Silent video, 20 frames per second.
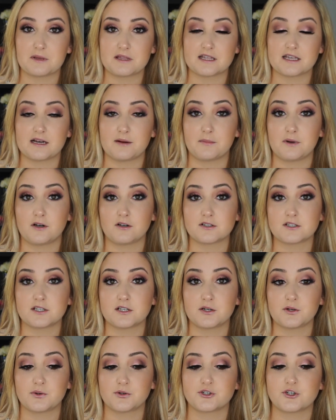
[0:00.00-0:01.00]
And then I'm
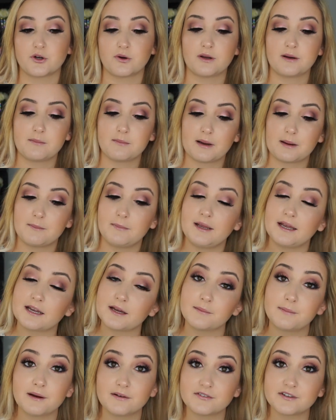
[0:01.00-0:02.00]
also showing my
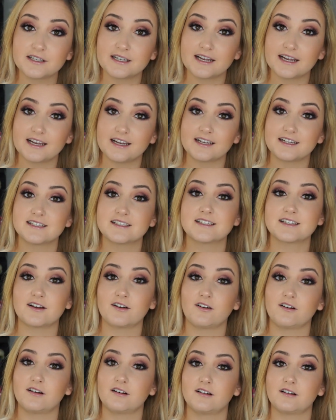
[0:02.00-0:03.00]
makeup of the days,
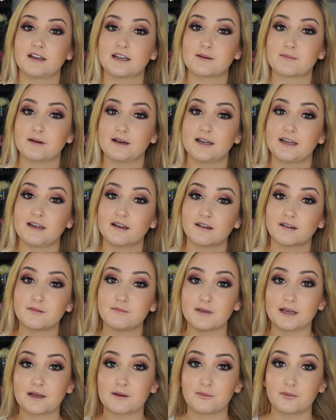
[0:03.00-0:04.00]
like my
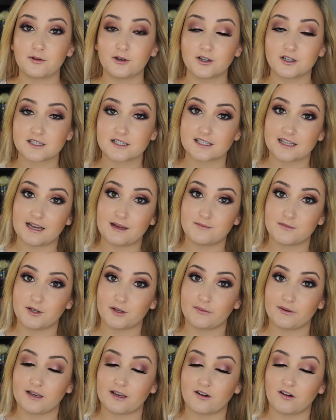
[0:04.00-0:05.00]
makeup looks that I'm
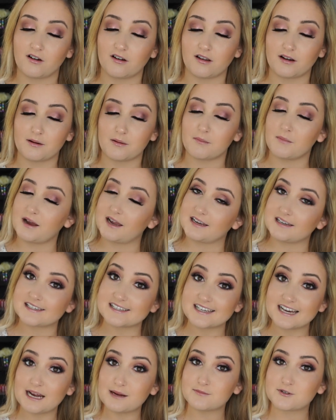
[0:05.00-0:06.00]
doing on my
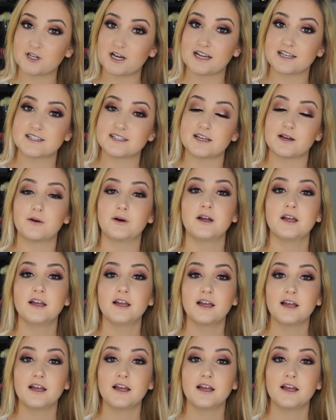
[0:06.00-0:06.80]
Snapchat. So